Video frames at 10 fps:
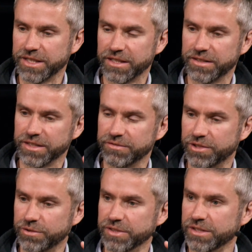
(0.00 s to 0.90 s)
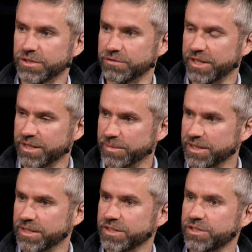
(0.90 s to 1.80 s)
anything involving sort of
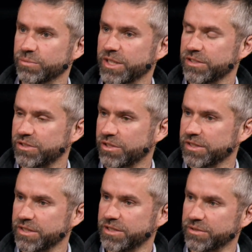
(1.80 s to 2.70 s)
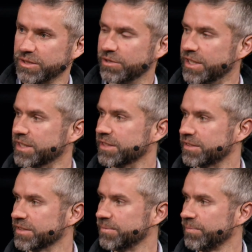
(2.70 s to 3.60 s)
recommendation, where there's not necessarily a right
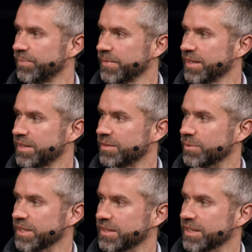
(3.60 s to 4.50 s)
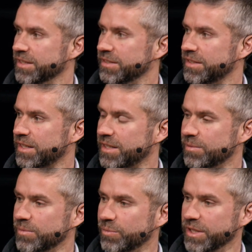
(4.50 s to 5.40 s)
answer, where there's
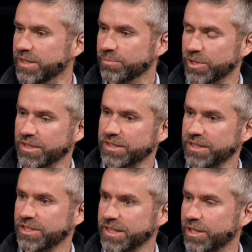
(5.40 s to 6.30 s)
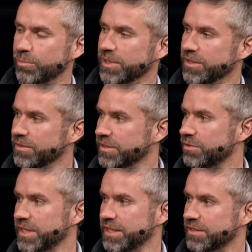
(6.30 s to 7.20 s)
where the model is essentially helping you, and
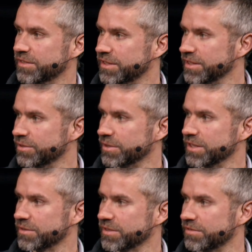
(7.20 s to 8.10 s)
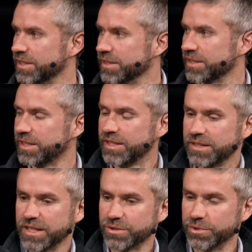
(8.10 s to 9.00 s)
creativity and all these sorts of things.
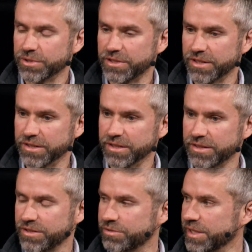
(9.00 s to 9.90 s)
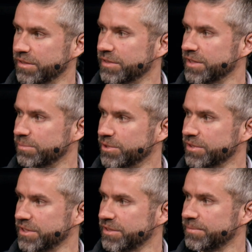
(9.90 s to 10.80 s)
That's where a lot of the strength for these models is.